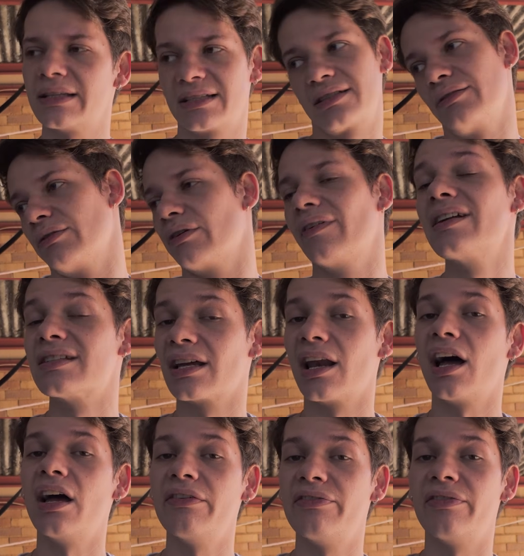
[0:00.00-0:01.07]
that's a
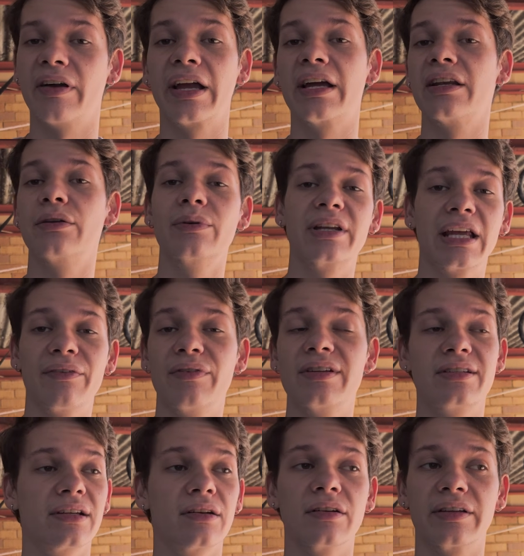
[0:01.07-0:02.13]
life. They can do it every
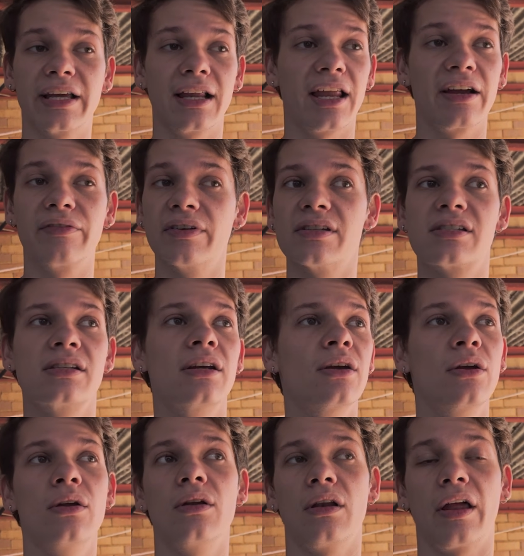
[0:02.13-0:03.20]
single day like this.
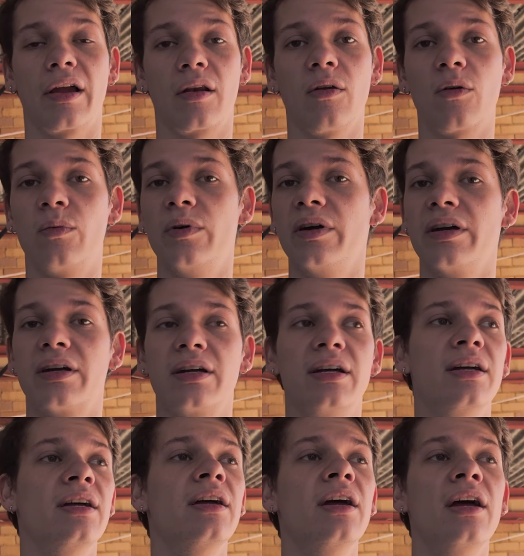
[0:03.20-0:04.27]
Clockwork.
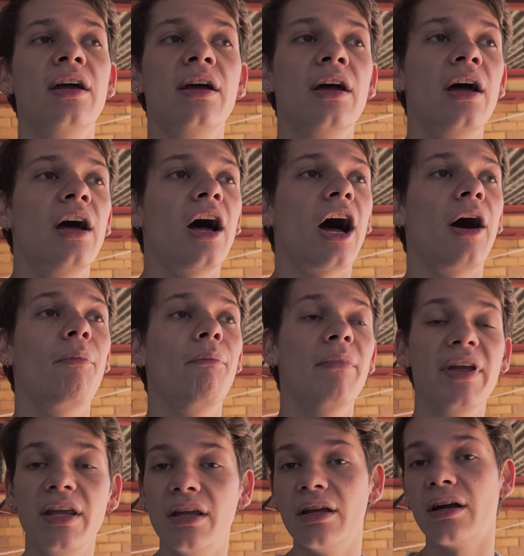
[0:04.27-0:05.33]

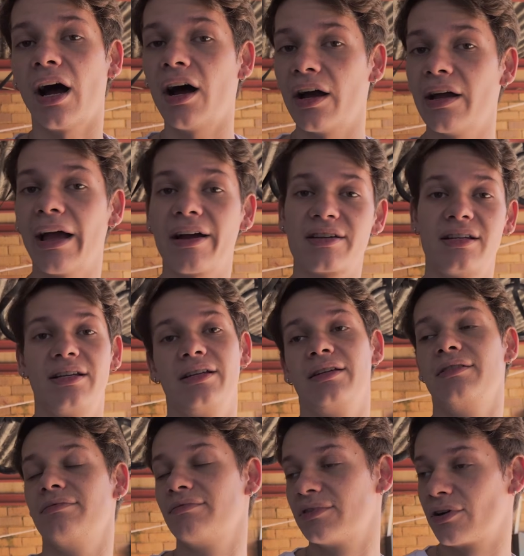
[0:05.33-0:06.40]
Me, I
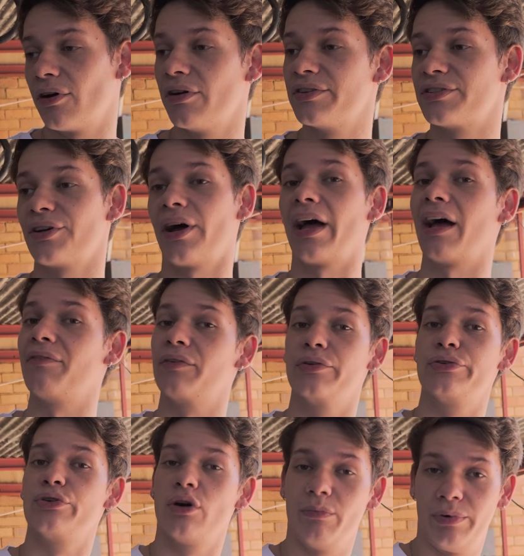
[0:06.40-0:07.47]
actually can't. I have a
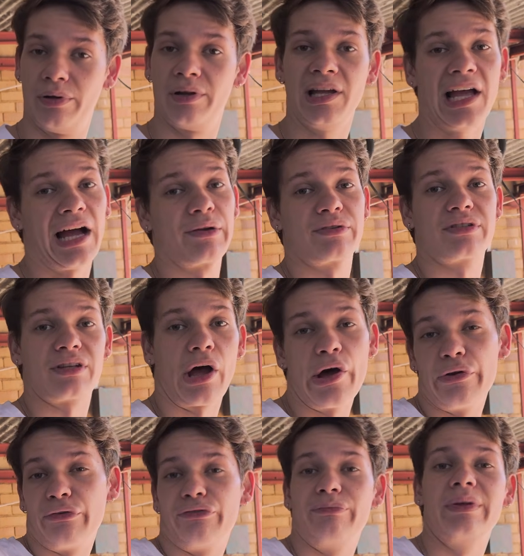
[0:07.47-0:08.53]
job outside
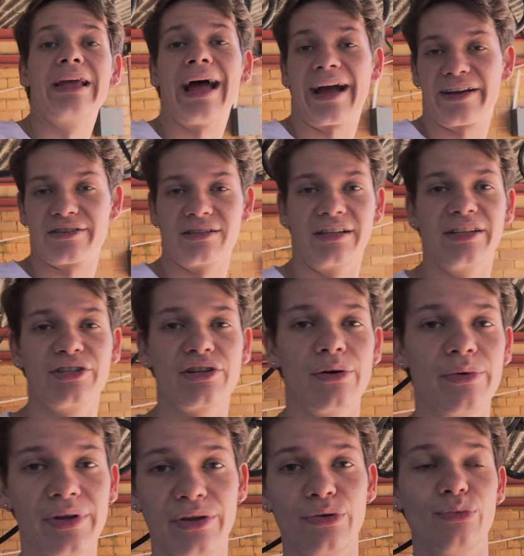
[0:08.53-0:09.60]
of me actually
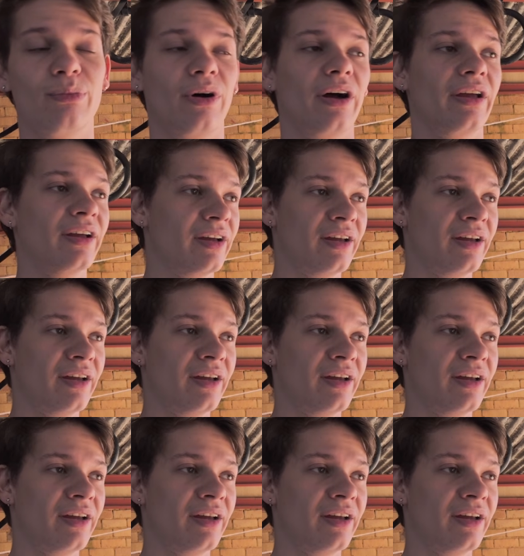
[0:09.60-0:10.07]
showing you my